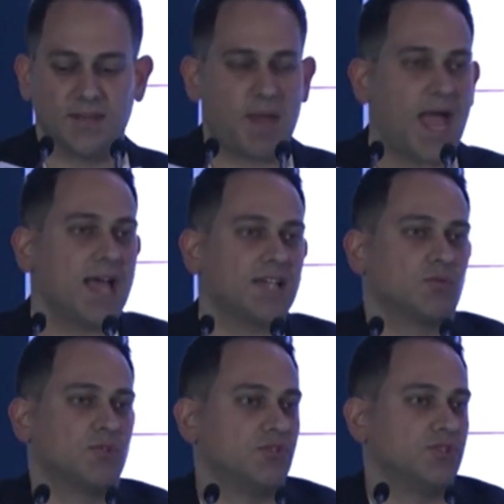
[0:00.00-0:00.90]
past
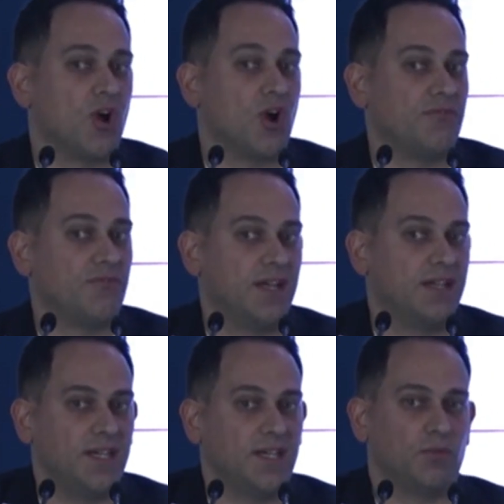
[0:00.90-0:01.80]
was using RFID,